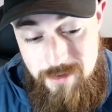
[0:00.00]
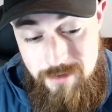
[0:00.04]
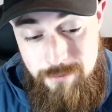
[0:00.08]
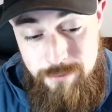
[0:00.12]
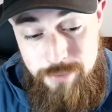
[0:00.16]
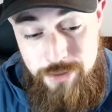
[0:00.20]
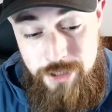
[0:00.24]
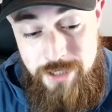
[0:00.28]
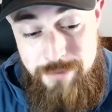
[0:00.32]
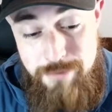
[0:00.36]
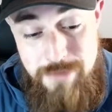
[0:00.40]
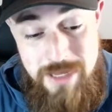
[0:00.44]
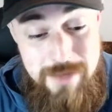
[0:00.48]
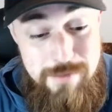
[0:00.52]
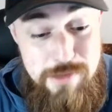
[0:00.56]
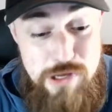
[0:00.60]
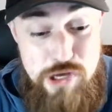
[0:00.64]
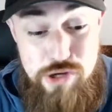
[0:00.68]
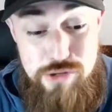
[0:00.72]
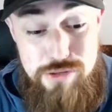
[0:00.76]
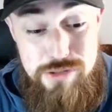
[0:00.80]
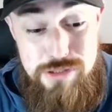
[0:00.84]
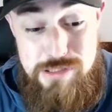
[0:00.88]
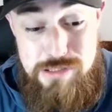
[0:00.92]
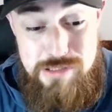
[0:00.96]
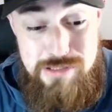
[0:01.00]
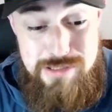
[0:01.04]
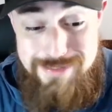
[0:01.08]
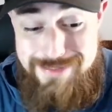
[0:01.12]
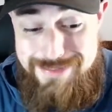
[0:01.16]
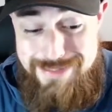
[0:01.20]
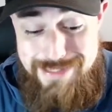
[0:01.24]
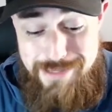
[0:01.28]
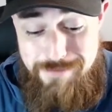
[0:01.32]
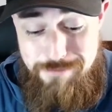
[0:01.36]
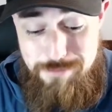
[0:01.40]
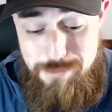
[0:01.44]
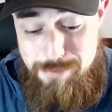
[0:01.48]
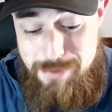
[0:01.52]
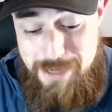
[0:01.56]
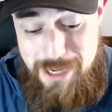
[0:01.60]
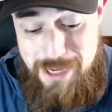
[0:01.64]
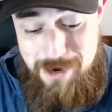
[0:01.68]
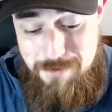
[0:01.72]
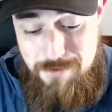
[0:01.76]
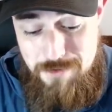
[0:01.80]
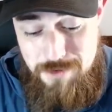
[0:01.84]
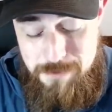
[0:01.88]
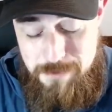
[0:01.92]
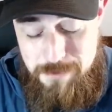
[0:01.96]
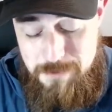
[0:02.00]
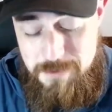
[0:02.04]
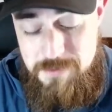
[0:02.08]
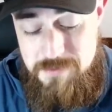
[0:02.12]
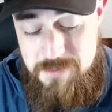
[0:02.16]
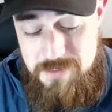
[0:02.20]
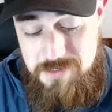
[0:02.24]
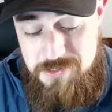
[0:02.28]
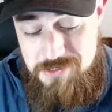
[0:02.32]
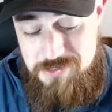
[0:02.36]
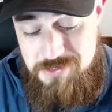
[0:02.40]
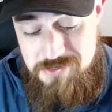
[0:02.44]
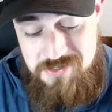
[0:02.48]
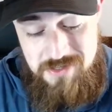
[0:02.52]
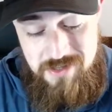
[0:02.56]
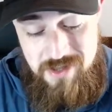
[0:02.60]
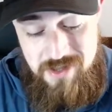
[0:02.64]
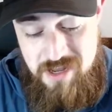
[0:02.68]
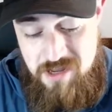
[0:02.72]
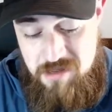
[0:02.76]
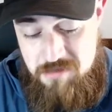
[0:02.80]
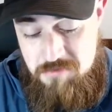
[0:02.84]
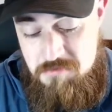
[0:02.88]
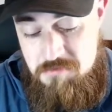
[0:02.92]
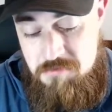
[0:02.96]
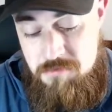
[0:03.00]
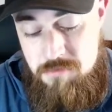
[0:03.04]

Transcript: But maybe Oda just doesn't give him a power-up because he's just like,